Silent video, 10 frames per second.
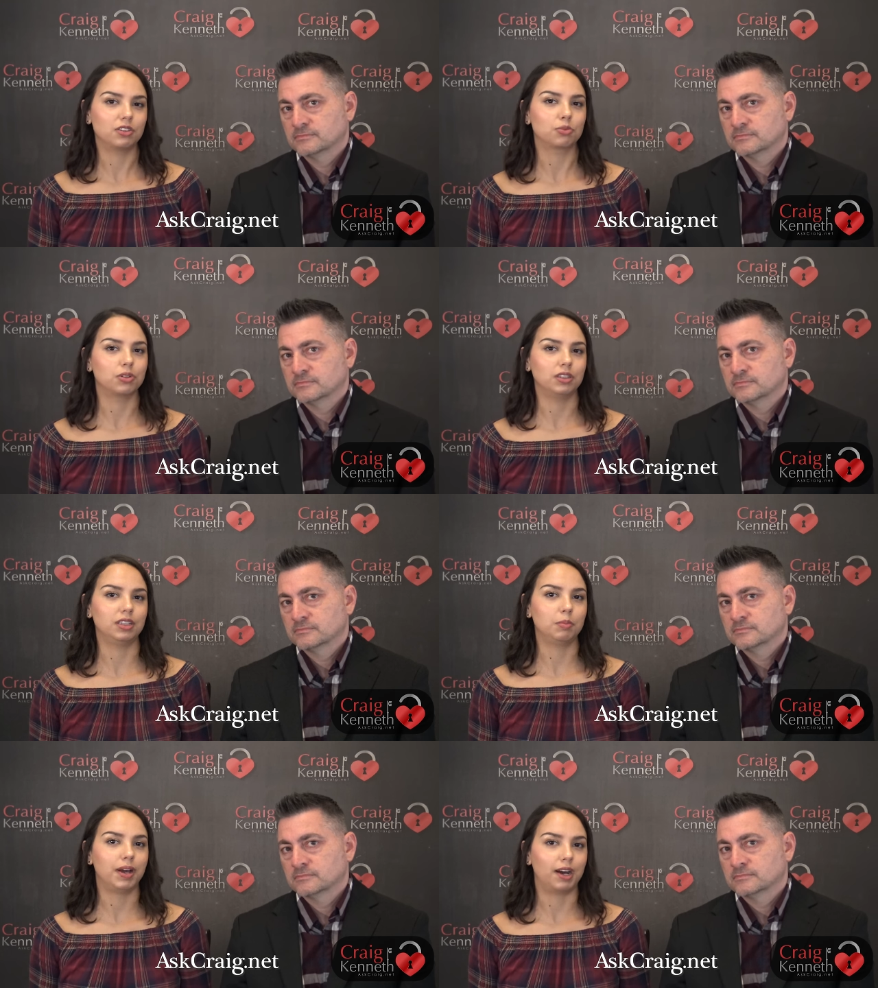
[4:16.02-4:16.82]
Speaker 1: is really
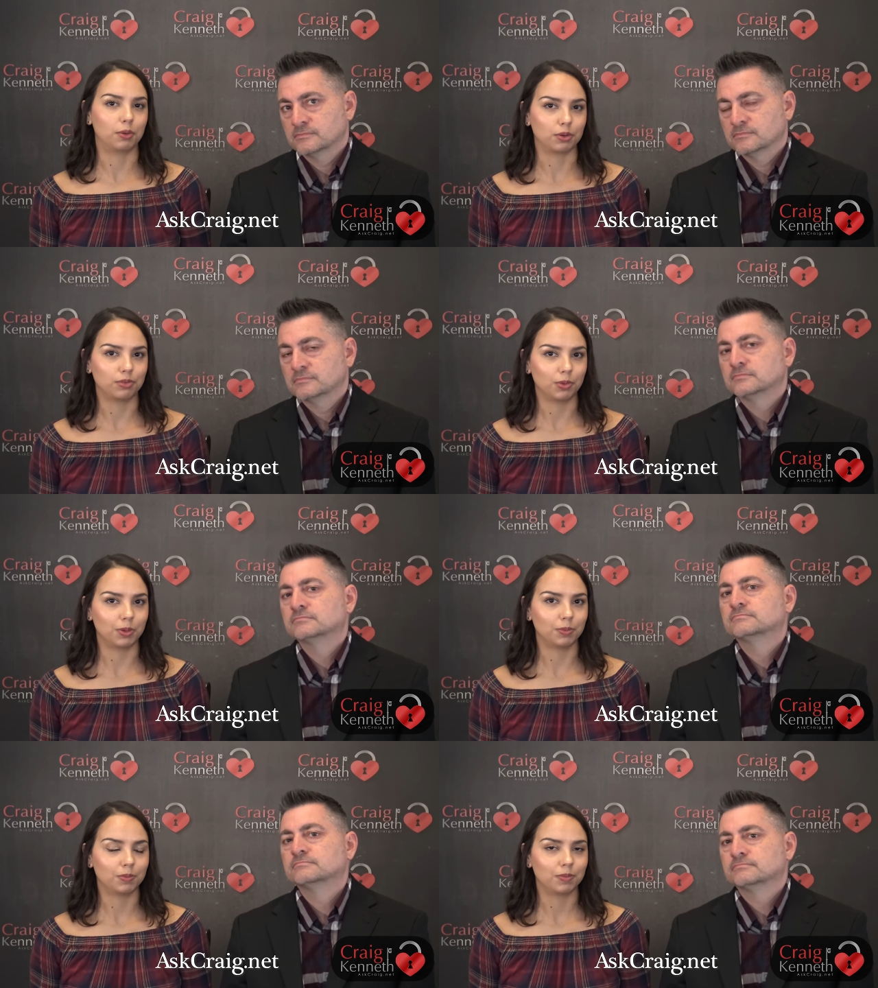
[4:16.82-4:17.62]

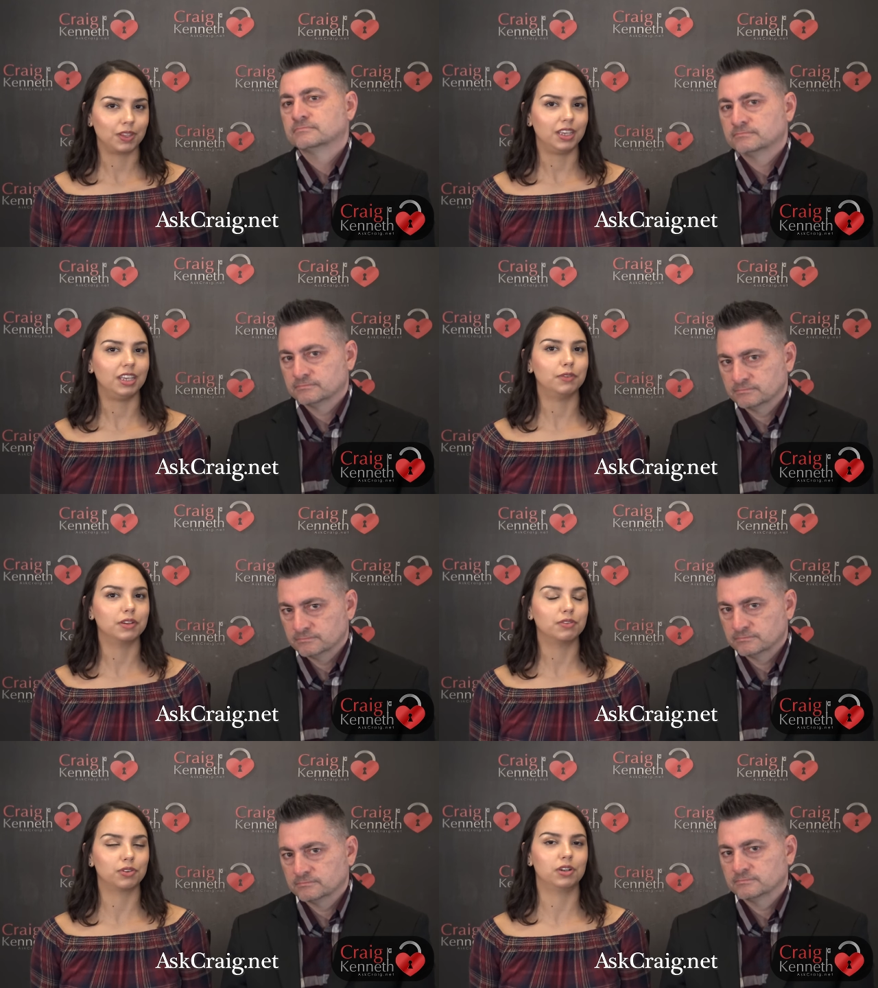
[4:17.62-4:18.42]
powerful,
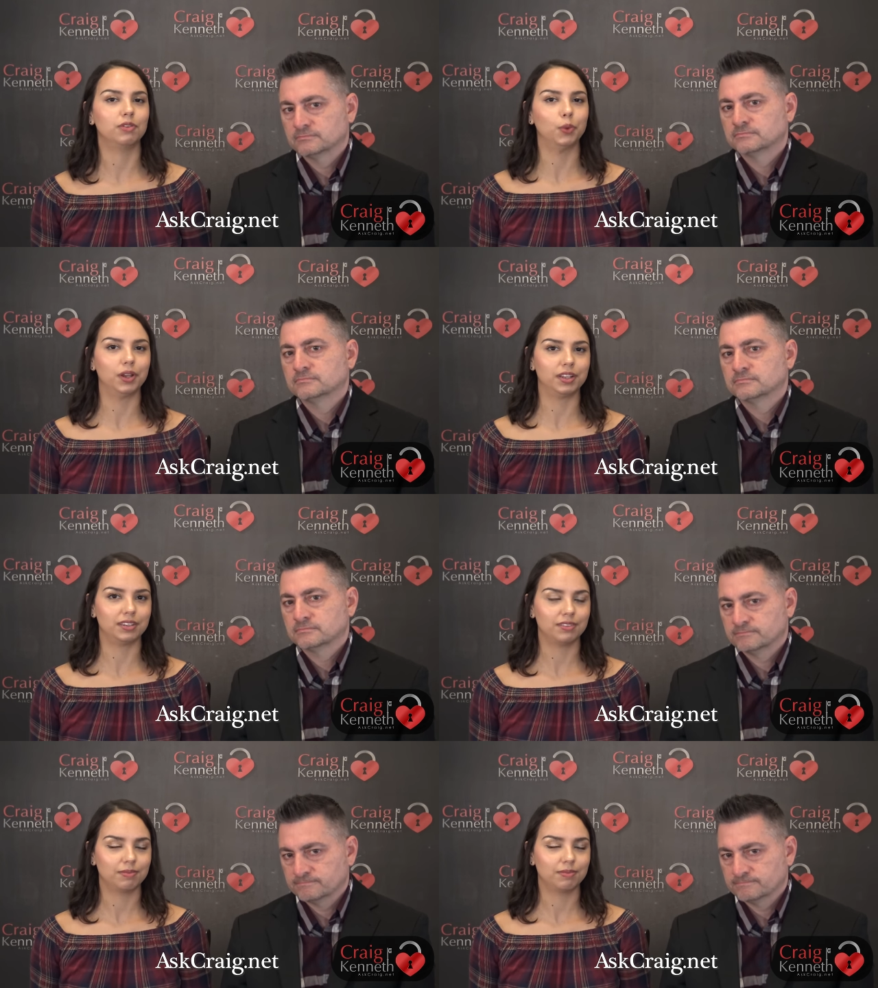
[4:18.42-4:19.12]
even for an avoidant.